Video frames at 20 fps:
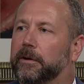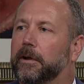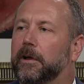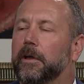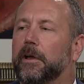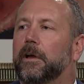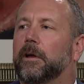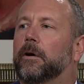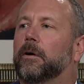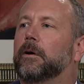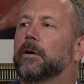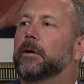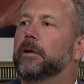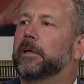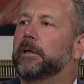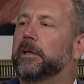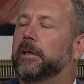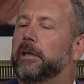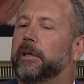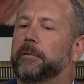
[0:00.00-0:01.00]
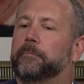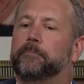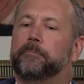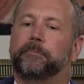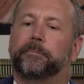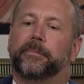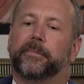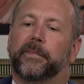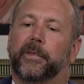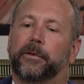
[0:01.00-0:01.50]
-huh. Um,
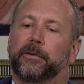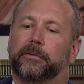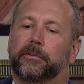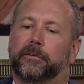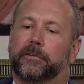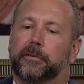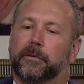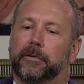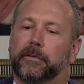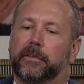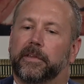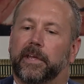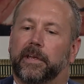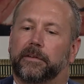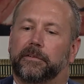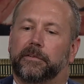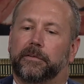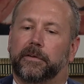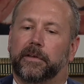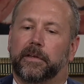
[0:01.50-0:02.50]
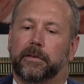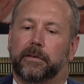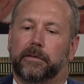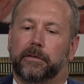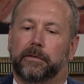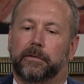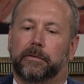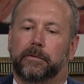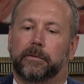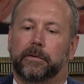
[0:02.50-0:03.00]
those are certain things you can do,